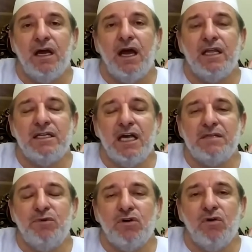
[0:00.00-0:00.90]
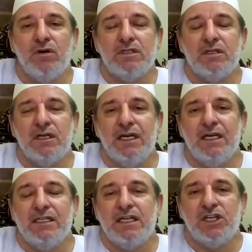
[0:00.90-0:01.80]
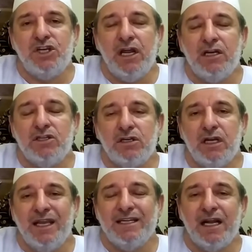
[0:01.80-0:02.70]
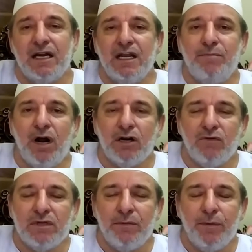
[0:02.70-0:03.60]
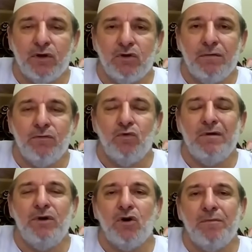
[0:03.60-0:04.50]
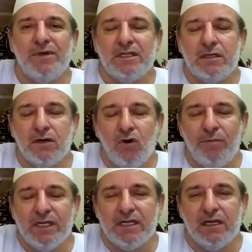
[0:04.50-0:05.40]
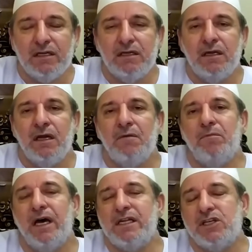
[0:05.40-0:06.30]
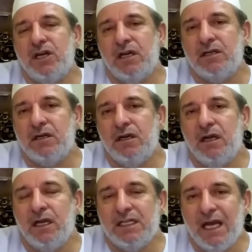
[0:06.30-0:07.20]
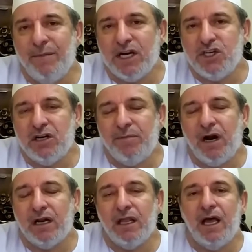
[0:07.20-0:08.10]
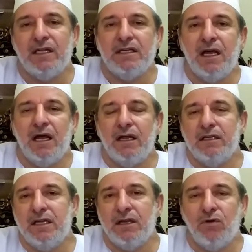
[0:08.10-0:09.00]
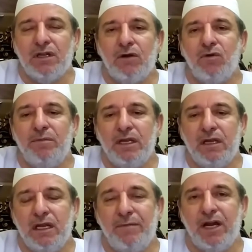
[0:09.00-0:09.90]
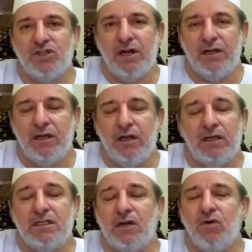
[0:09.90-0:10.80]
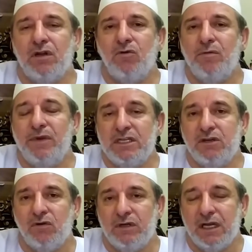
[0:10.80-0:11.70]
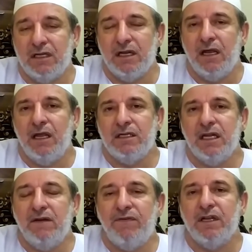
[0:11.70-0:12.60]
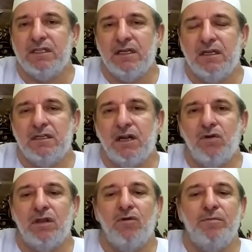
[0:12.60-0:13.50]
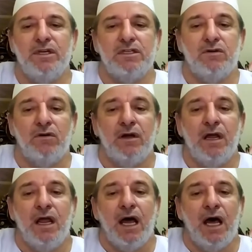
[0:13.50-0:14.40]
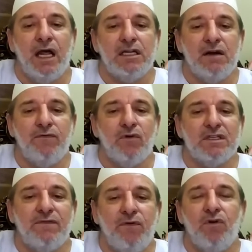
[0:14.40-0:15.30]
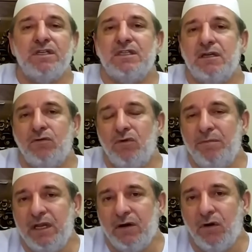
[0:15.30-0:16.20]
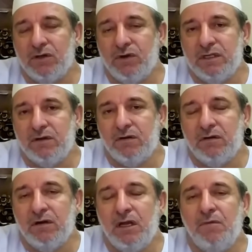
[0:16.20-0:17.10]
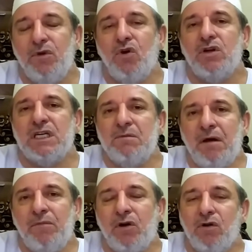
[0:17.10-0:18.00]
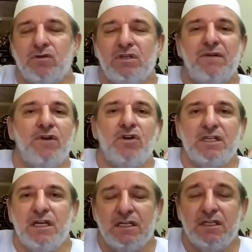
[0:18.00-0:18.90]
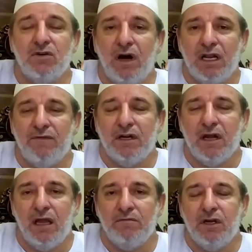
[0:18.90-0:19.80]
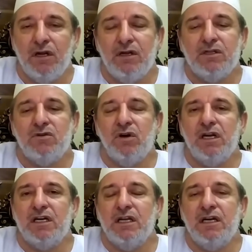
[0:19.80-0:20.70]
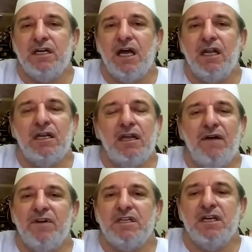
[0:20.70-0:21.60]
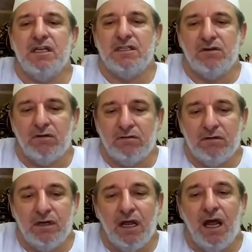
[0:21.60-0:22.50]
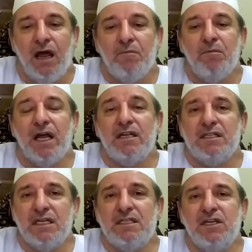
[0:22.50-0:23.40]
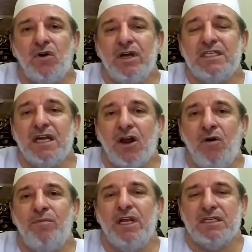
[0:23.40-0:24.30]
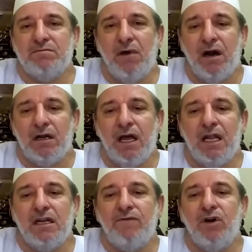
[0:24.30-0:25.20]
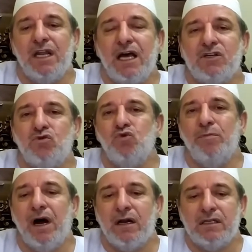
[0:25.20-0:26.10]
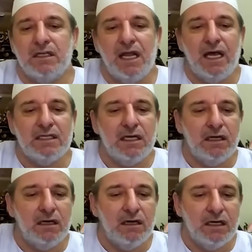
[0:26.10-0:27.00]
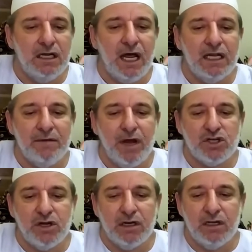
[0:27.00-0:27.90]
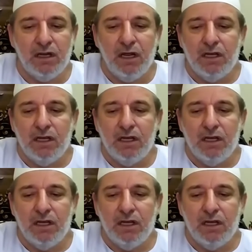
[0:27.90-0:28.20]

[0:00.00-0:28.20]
And that's because the change in the real part of the momentum will be compensated by the change in the imaginary part, and the total will be imaginary. The total will be zero. The difference in the total will be zero. And therefore the force will be also zero, because remember also the velocity is zero at every time. So in reality everything is zero. But this zero is the complex part, and therefore it has two parts. It has real and imaginary.